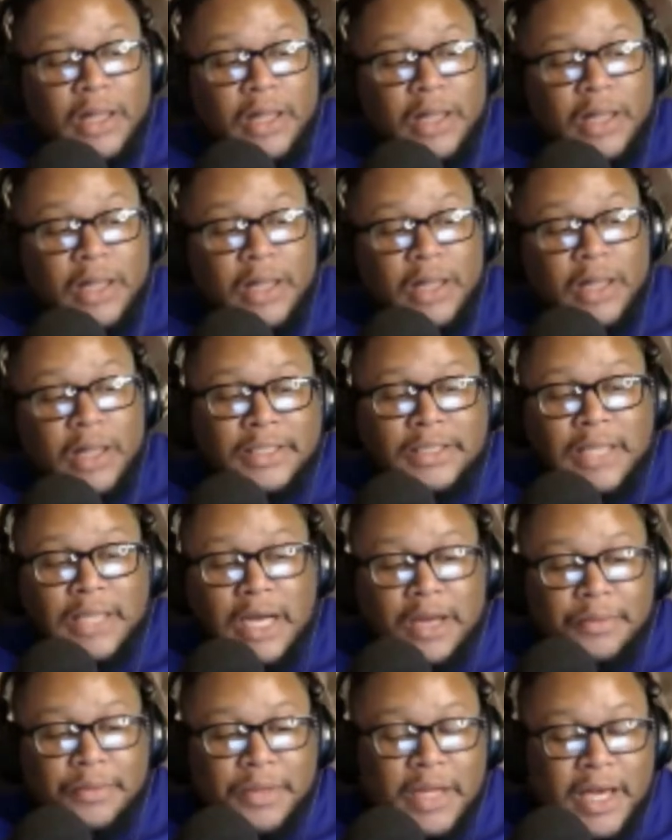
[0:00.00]
That's
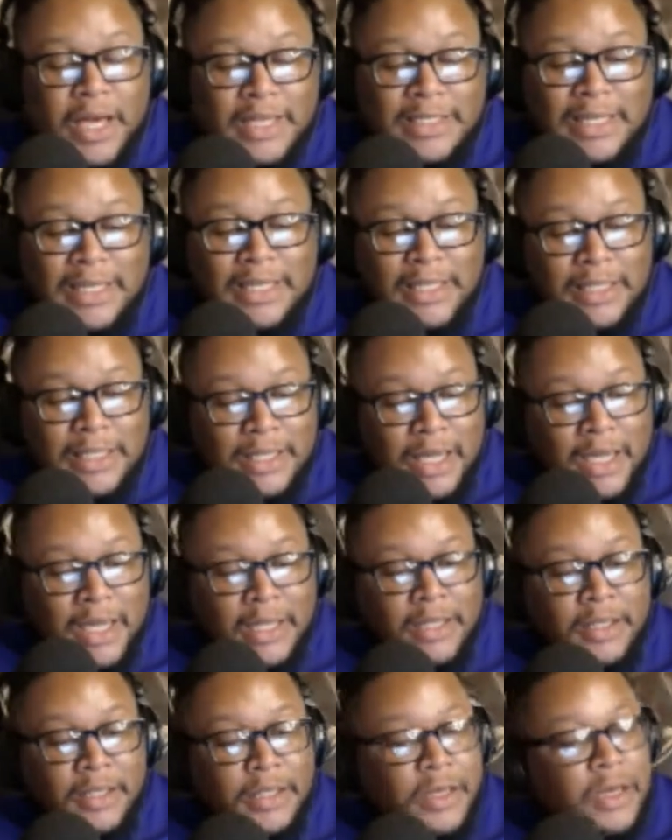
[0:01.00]
something Dimon has
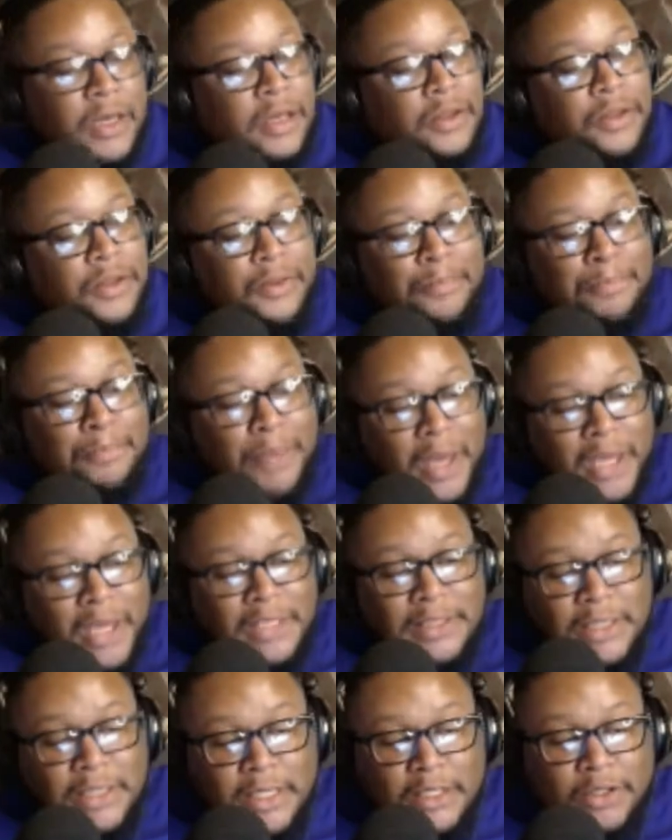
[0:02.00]
indicated the
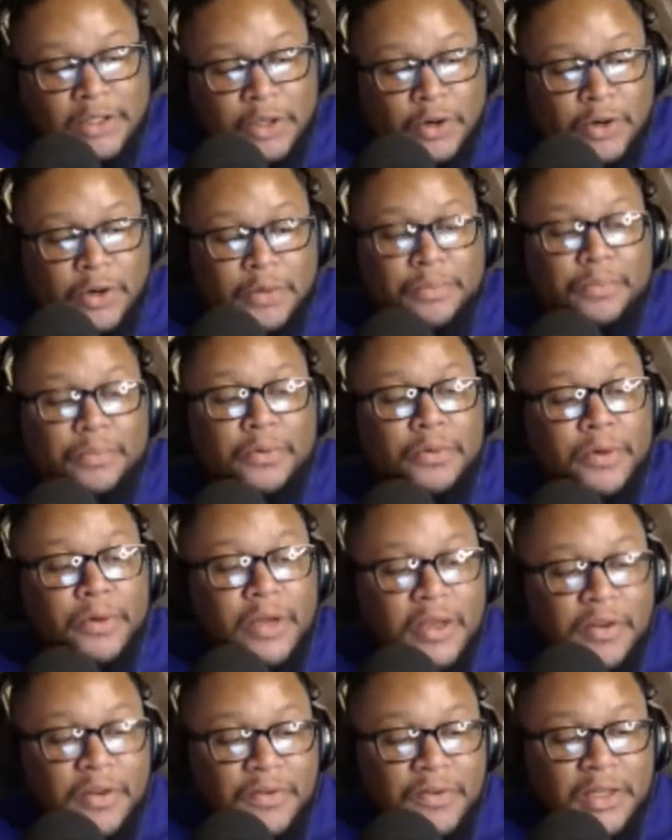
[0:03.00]
bank did during
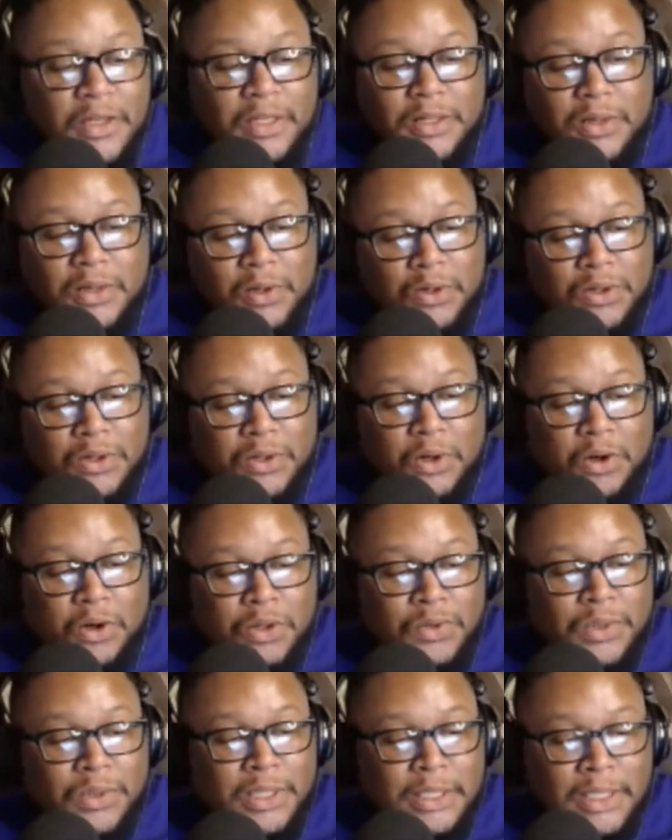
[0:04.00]
previous close
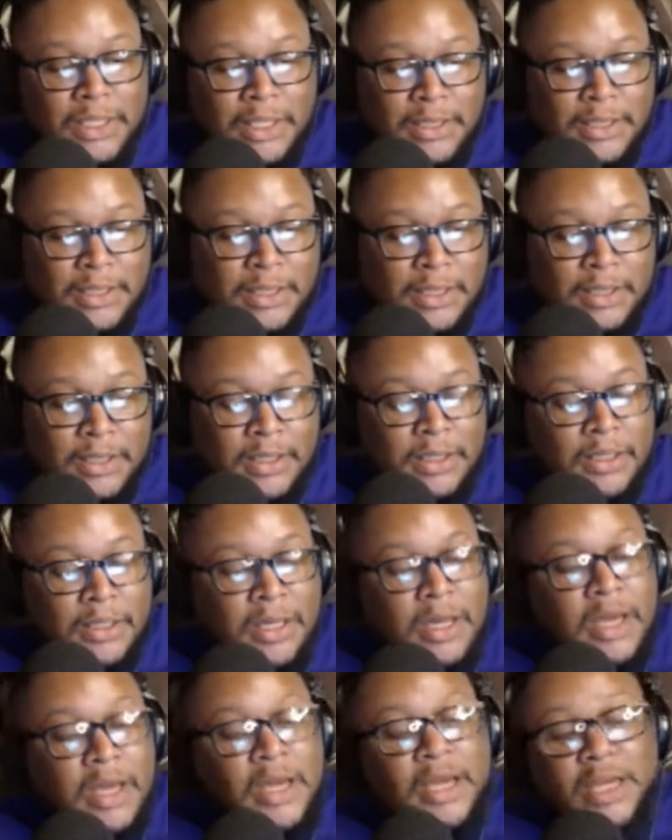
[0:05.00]
calls with the debt
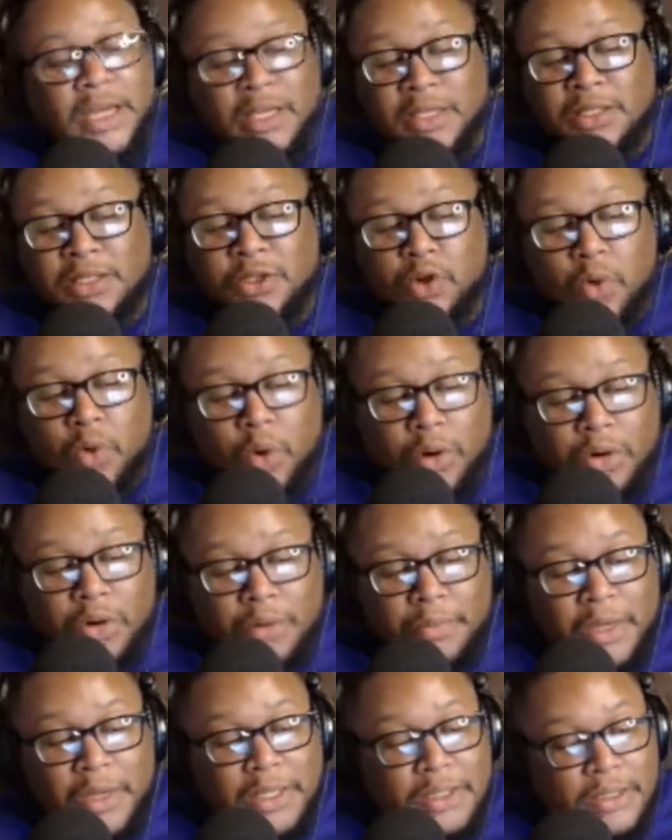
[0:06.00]
ceiling. He is
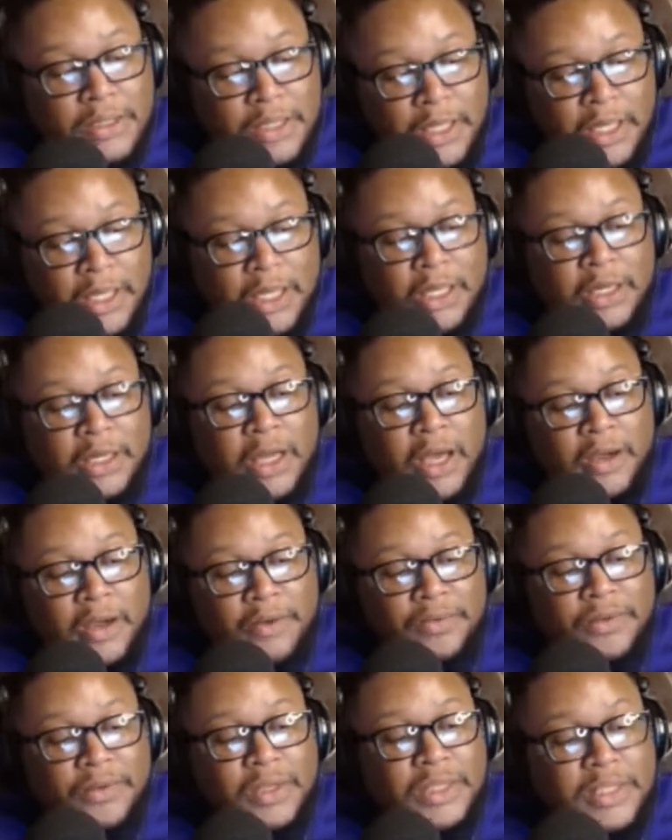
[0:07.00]
quoted by saying,
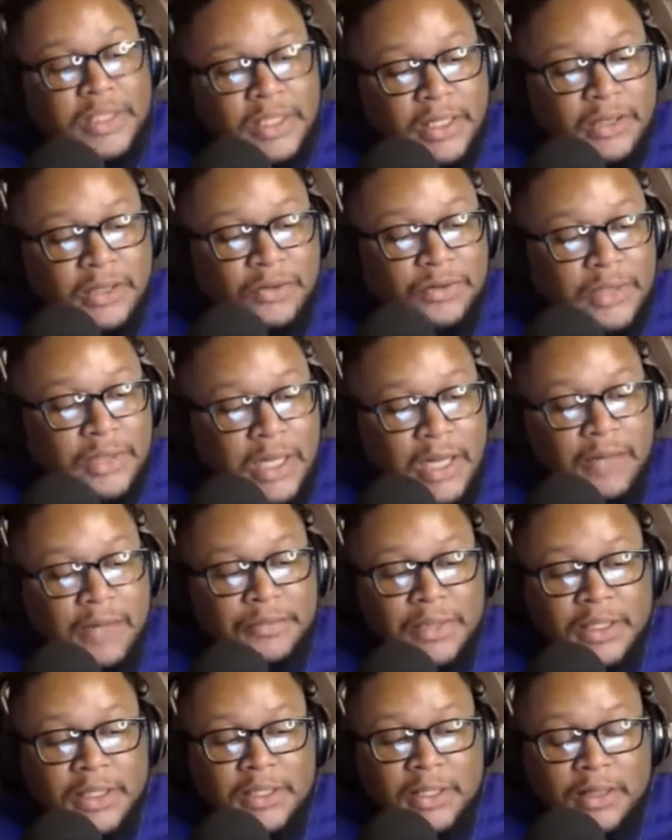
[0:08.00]
Every single
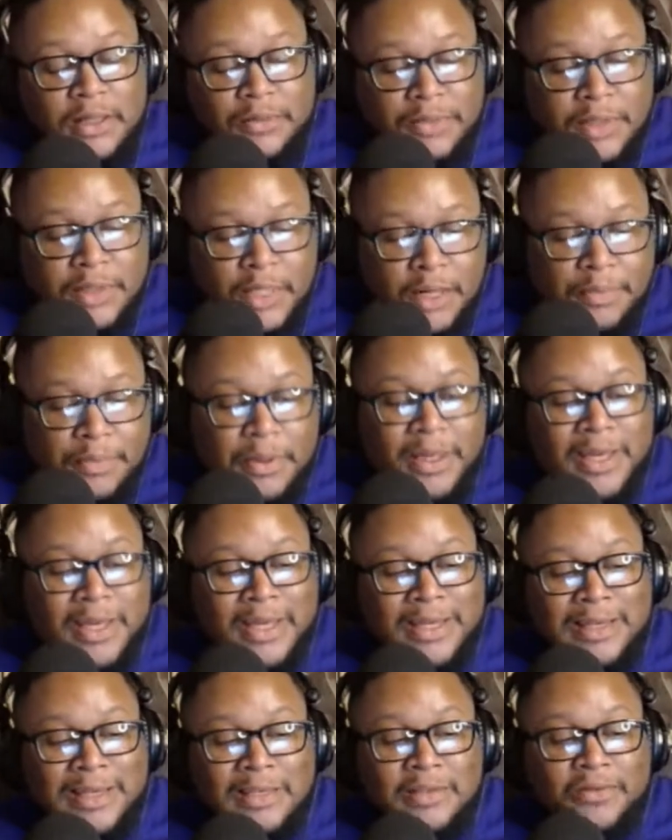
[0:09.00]
time this comes up,
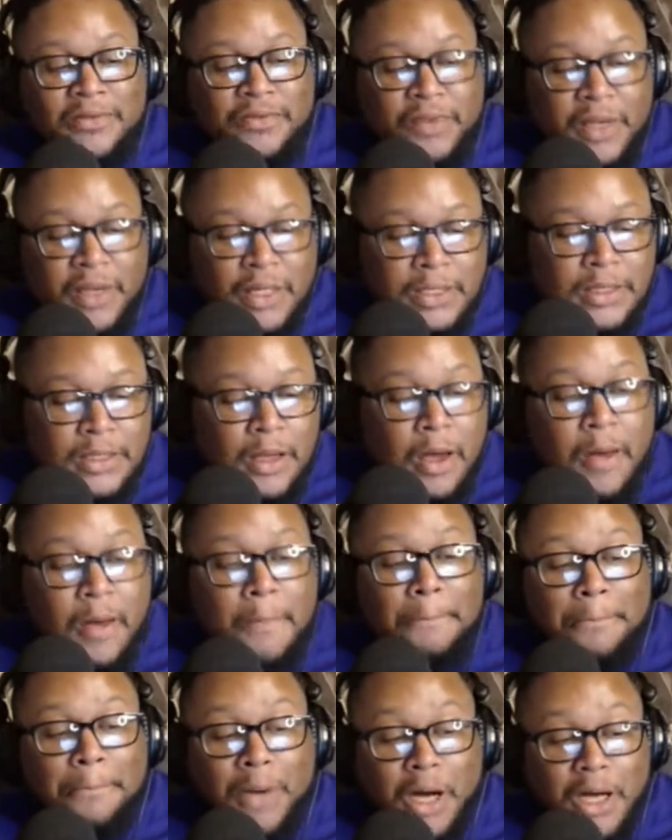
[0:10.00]
it gets fixed.
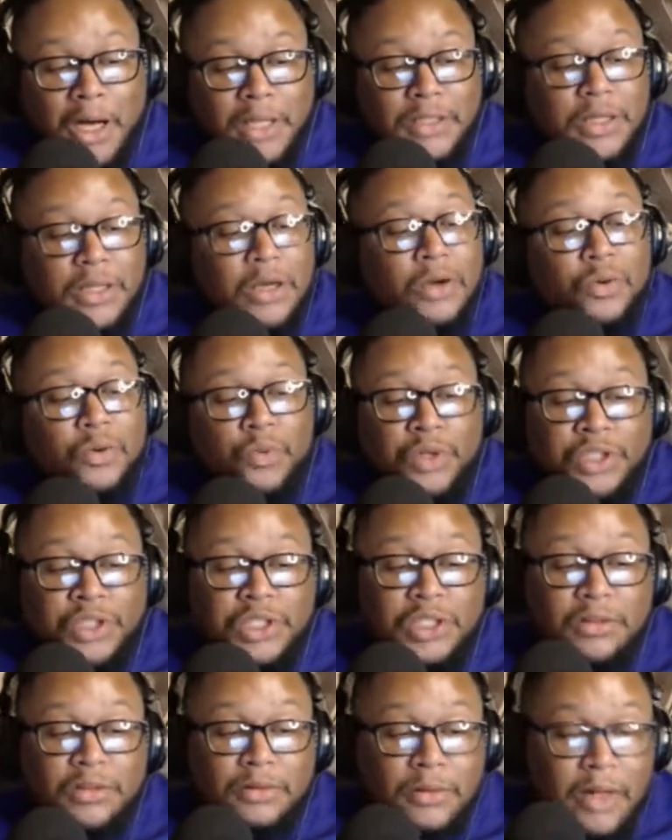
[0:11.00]
But
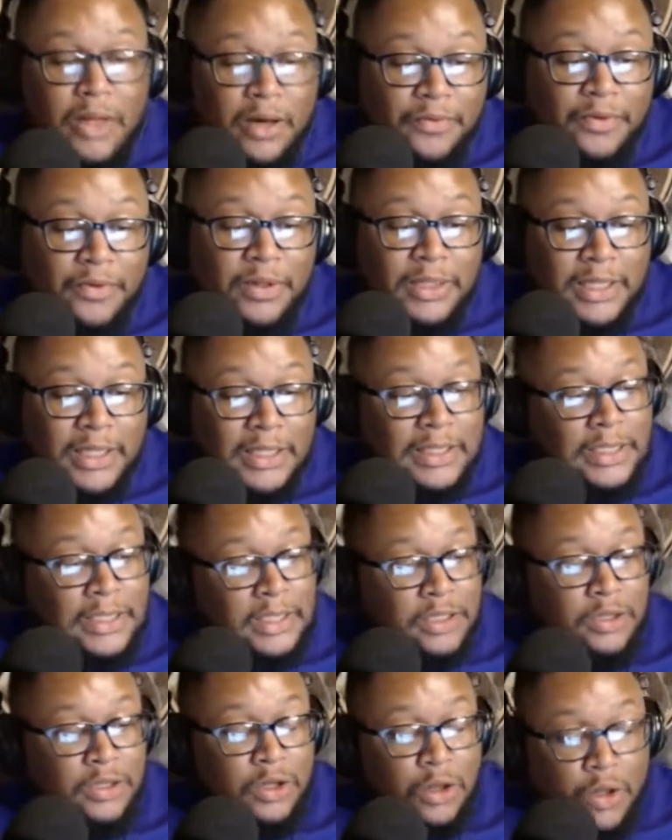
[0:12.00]
we should never get
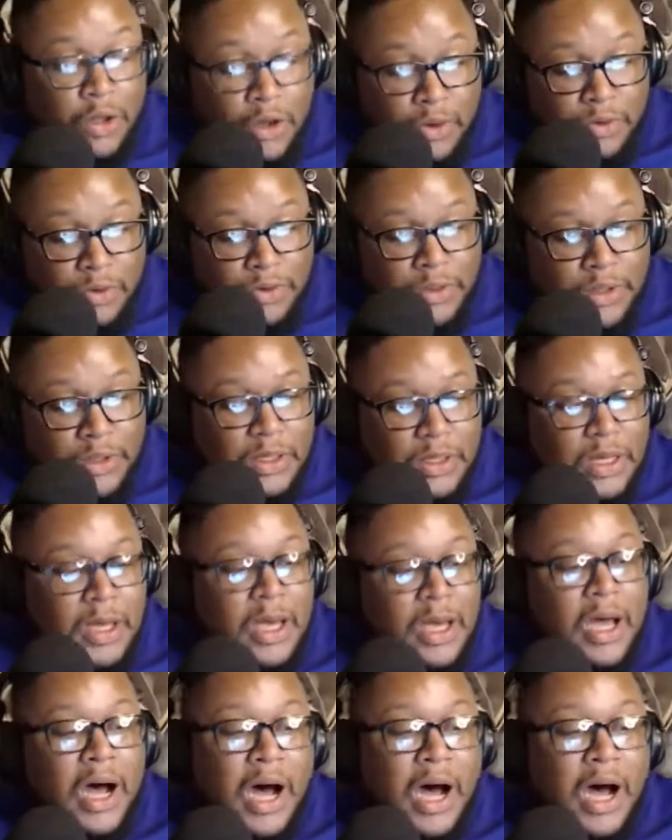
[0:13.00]
this close.